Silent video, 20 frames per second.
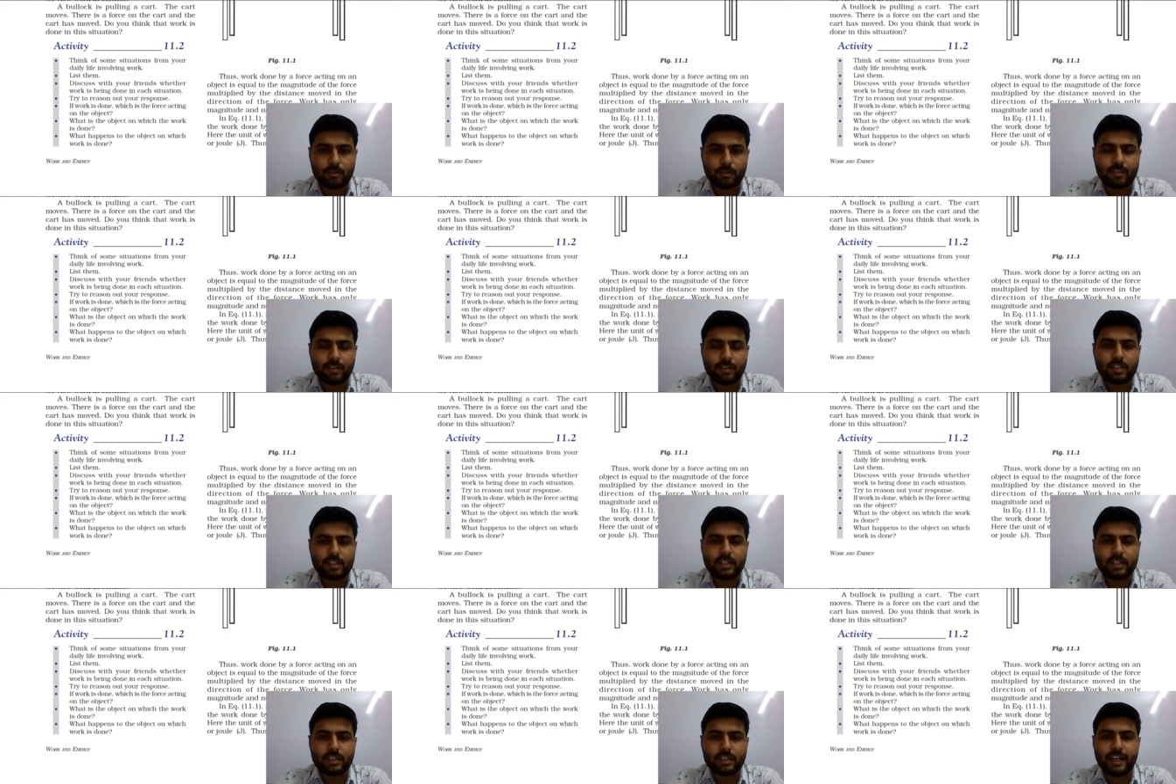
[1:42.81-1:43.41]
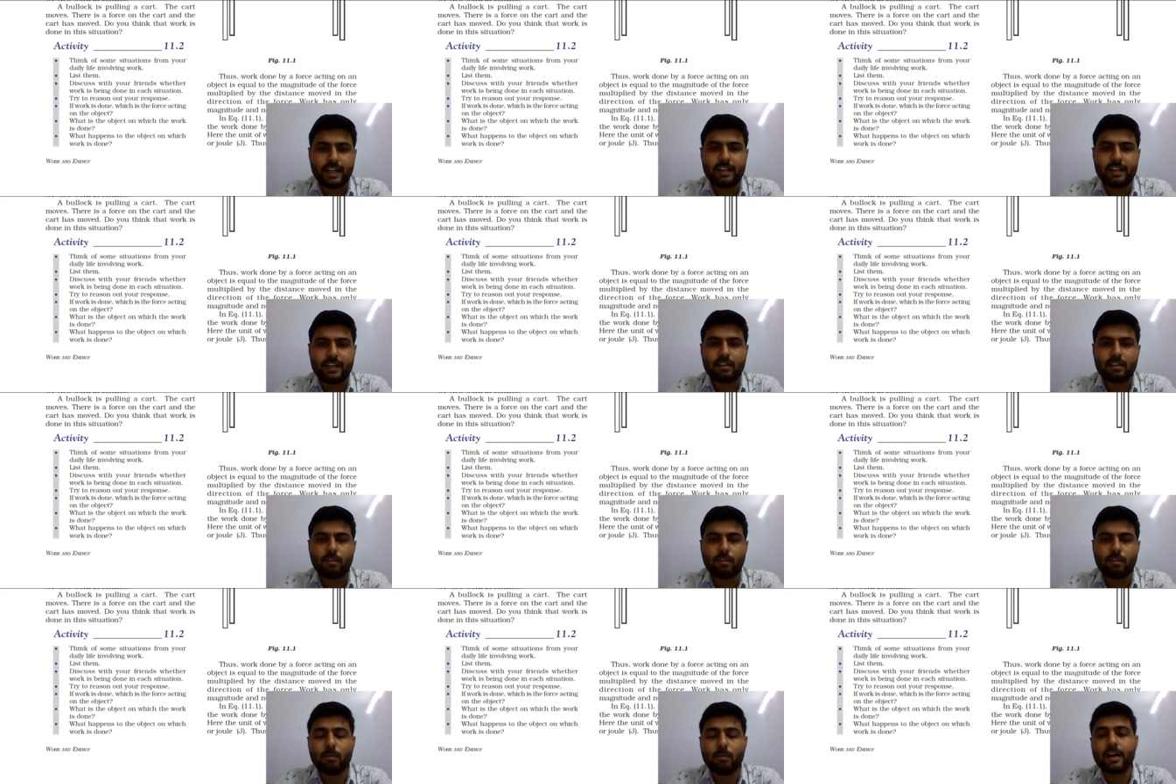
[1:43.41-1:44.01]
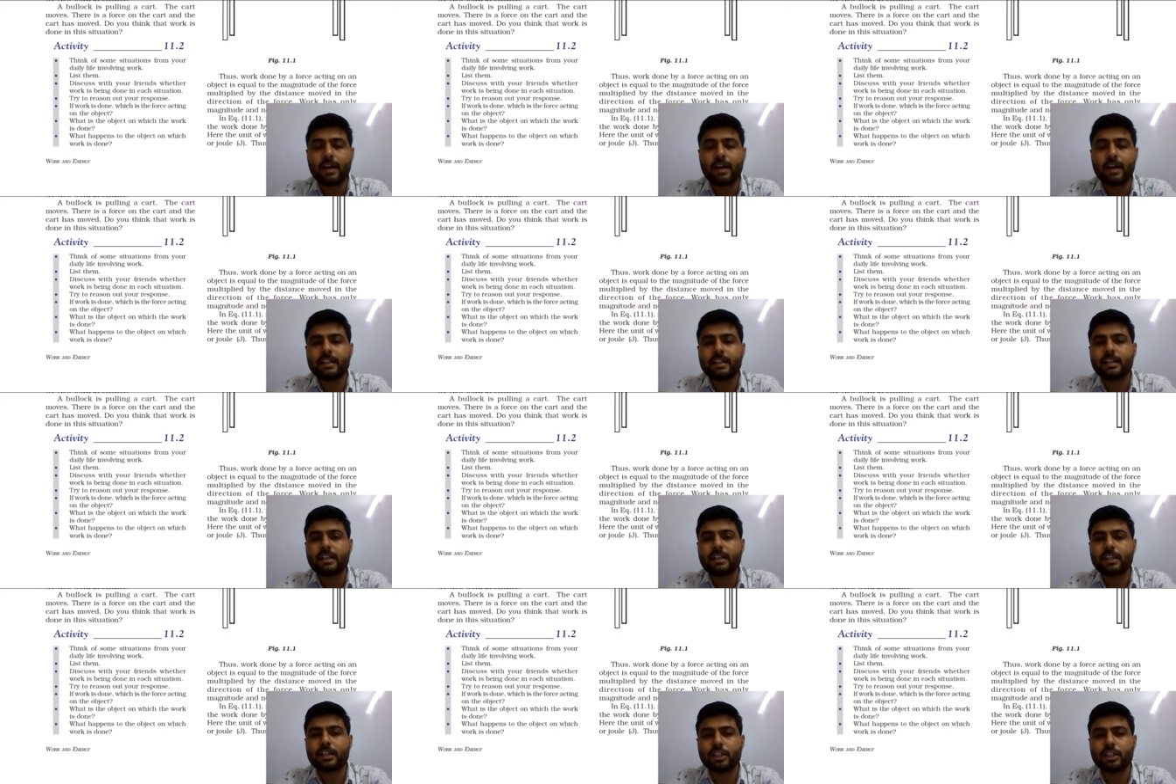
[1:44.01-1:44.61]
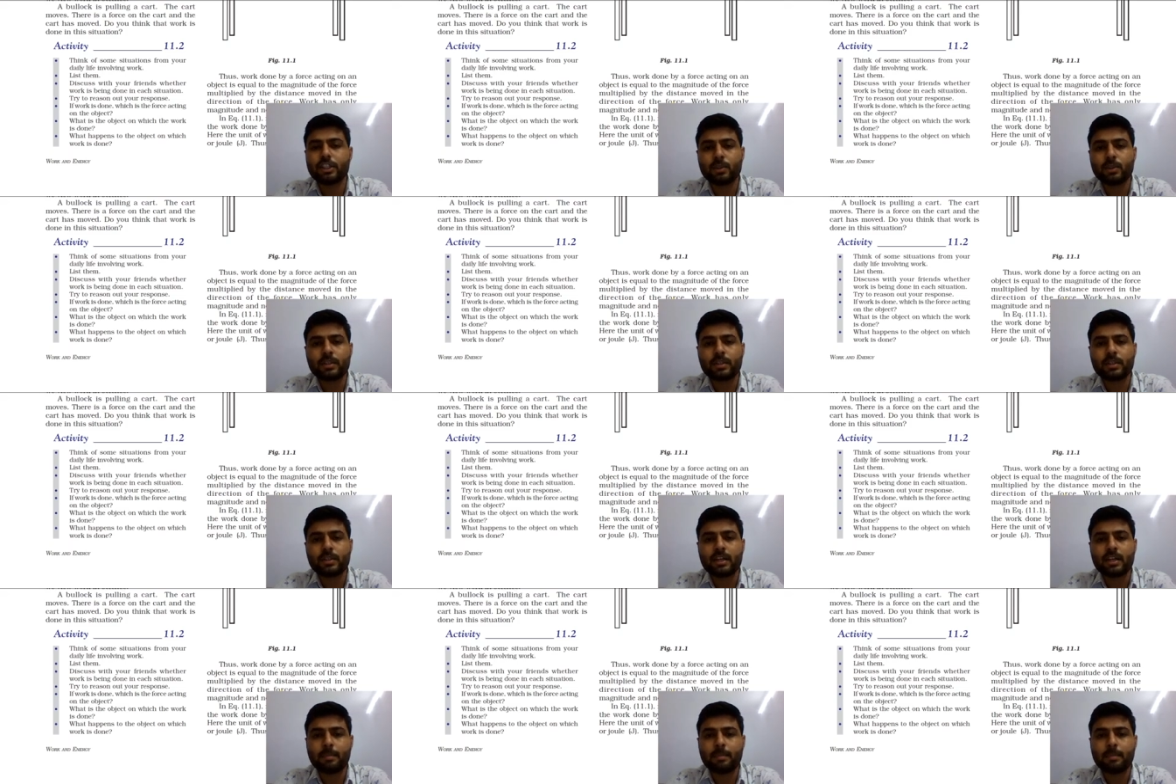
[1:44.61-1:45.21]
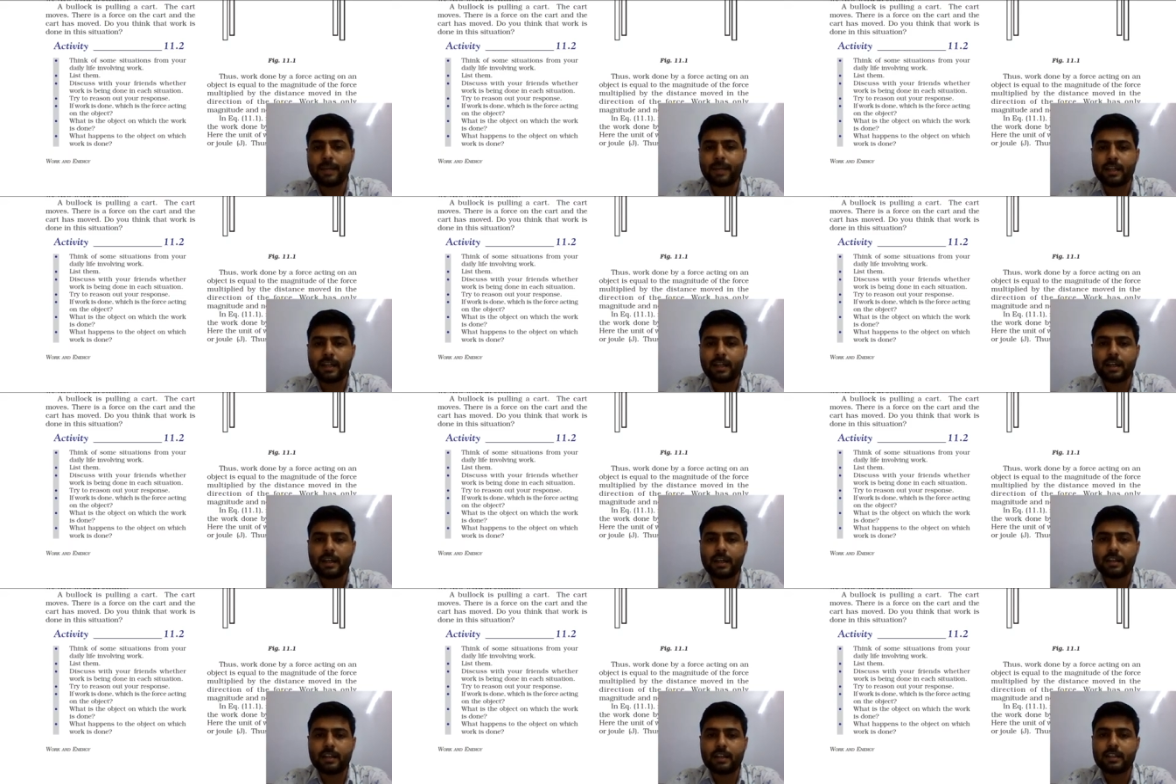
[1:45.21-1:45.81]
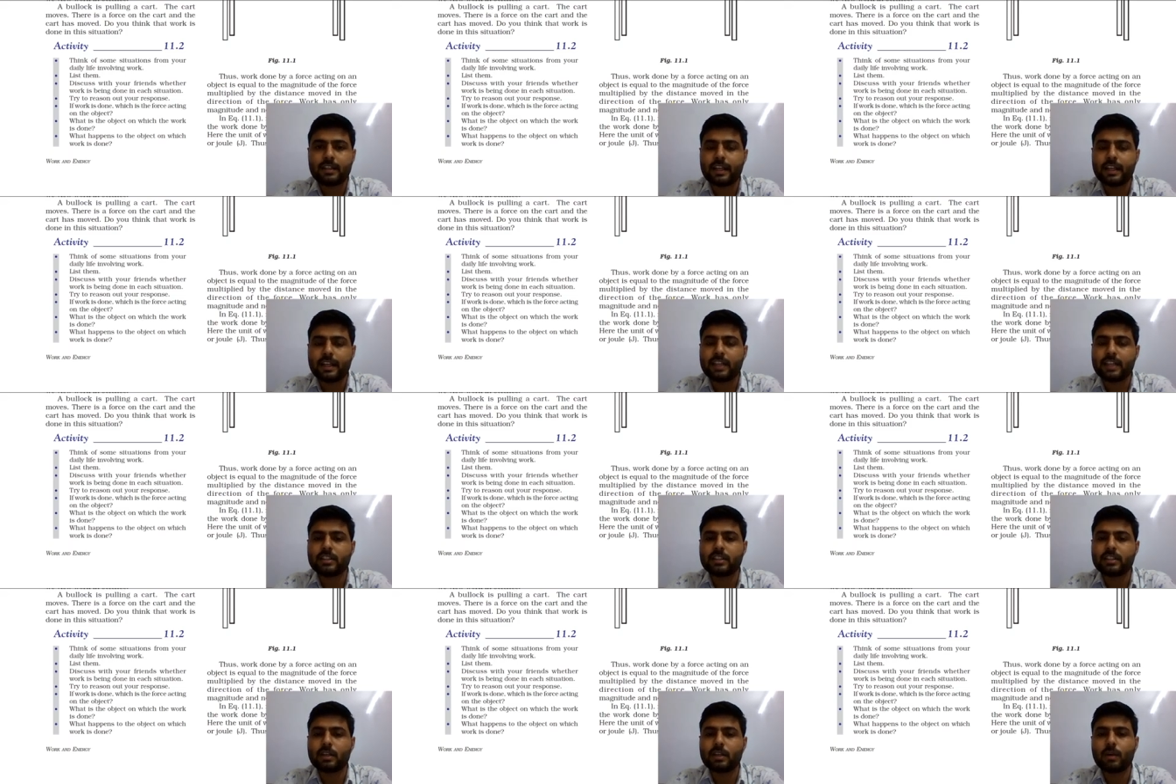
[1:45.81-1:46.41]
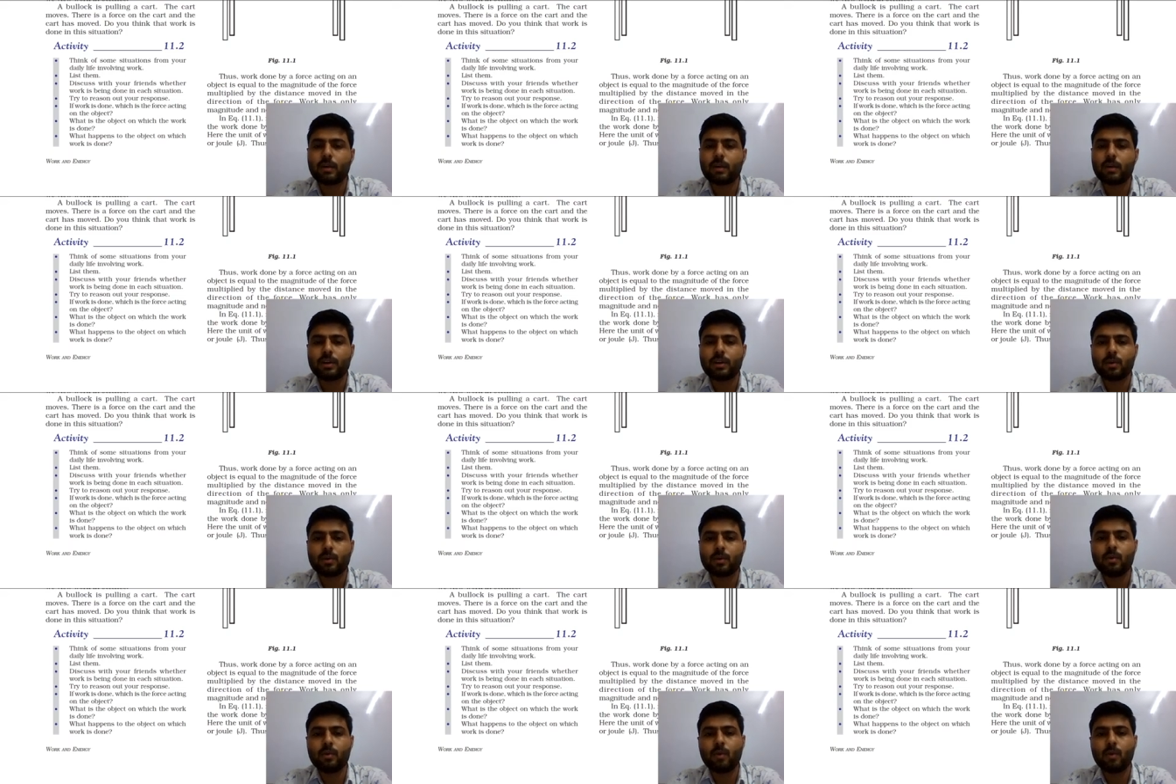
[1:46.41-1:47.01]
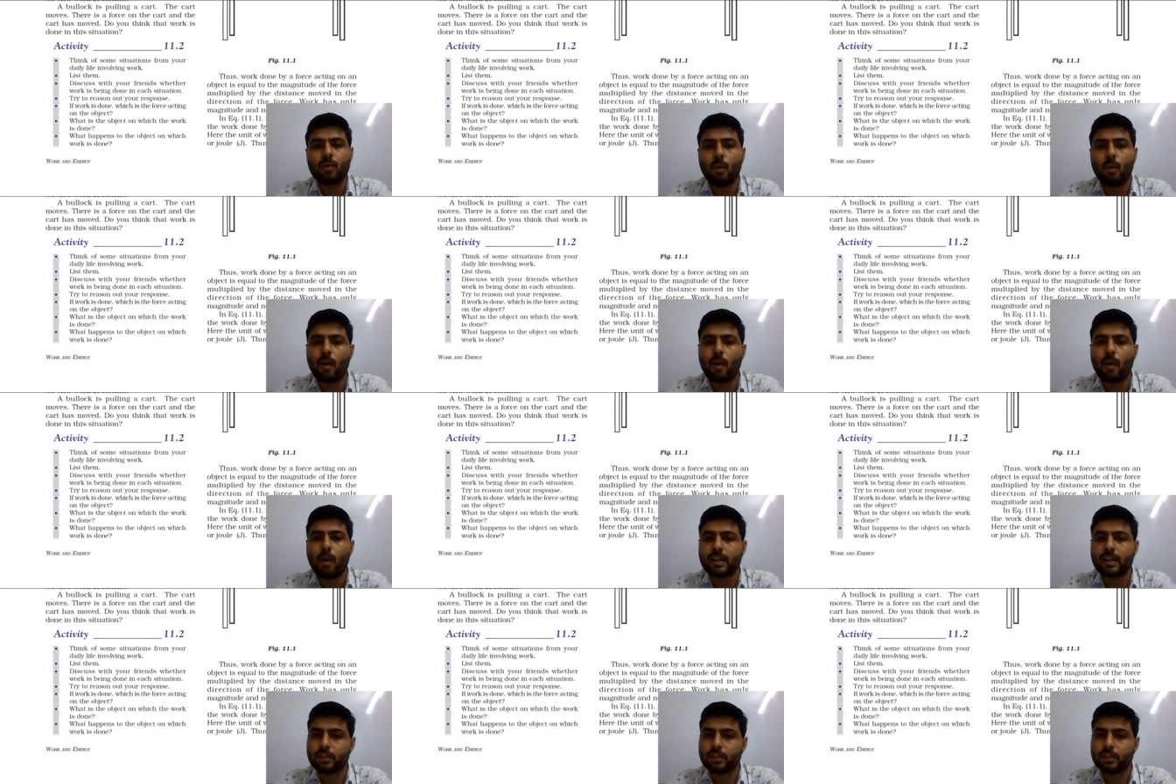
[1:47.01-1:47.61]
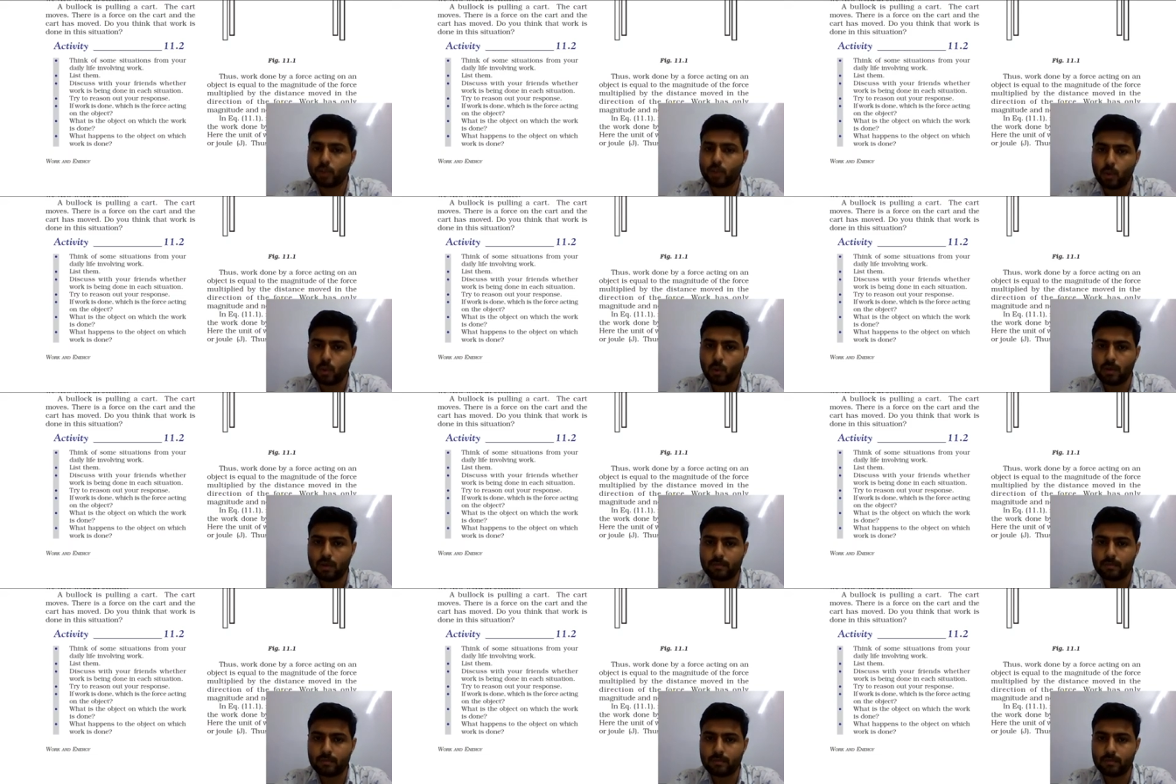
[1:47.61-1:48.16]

we said 1 Newton meter is equal to 1 joule.